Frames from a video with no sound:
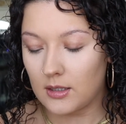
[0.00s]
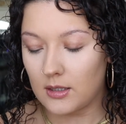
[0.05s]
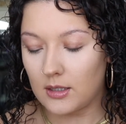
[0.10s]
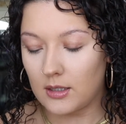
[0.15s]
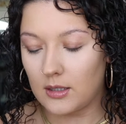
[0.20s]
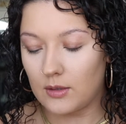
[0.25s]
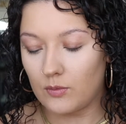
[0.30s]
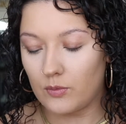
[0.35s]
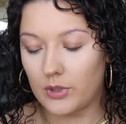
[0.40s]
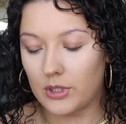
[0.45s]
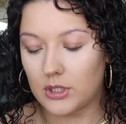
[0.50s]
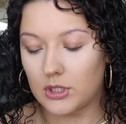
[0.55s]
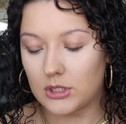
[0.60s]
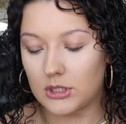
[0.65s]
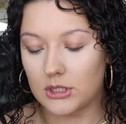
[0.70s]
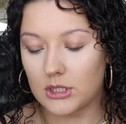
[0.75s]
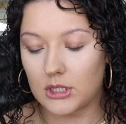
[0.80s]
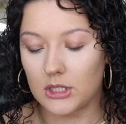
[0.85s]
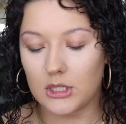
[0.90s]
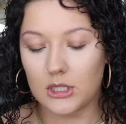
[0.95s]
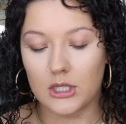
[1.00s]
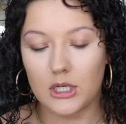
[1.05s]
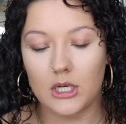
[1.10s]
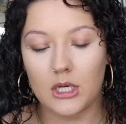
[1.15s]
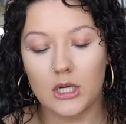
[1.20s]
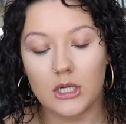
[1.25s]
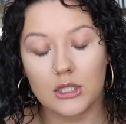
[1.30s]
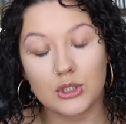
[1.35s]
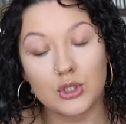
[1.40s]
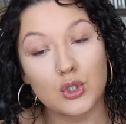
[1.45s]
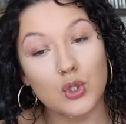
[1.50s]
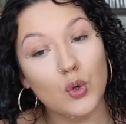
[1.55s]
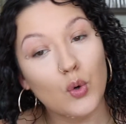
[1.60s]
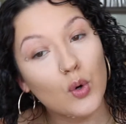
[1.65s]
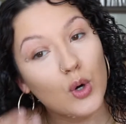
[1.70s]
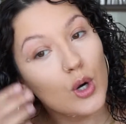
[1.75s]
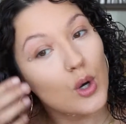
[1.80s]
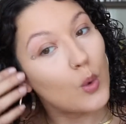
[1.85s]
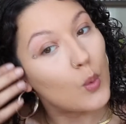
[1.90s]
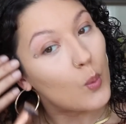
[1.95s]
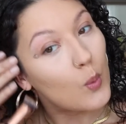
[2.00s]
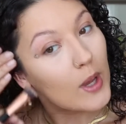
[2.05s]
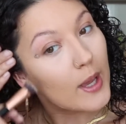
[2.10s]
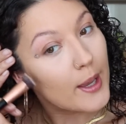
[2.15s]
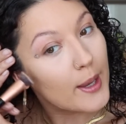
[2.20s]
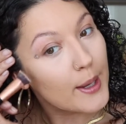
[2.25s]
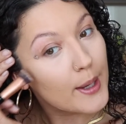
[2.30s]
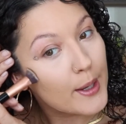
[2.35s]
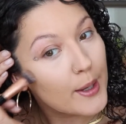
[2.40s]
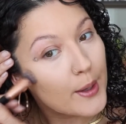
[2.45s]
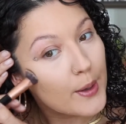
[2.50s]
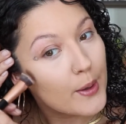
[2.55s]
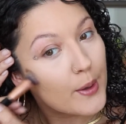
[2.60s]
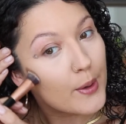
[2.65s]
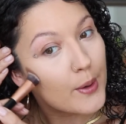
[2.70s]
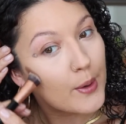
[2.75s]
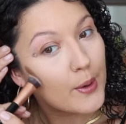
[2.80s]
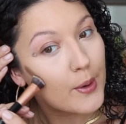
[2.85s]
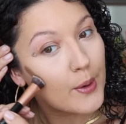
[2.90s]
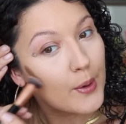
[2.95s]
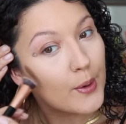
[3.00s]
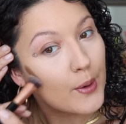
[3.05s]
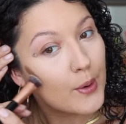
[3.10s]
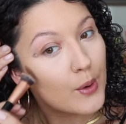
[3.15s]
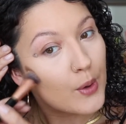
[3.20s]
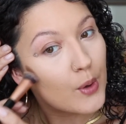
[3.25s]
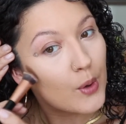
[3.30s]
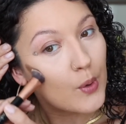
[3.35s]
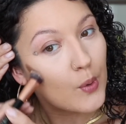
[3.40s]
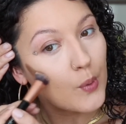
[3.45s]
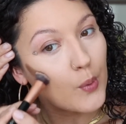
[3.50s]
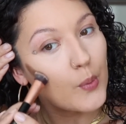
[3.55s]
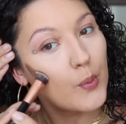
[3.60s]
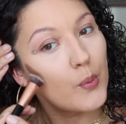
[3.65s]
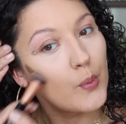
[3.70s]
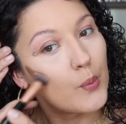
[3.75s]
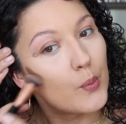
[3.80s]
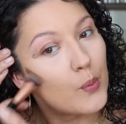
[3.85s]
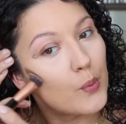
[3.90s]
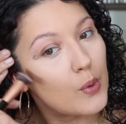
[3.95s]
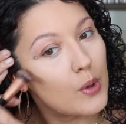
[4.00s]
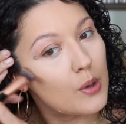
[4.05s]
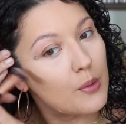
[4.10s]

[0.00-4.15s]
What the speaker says: And we are just going to contour away. Ooh.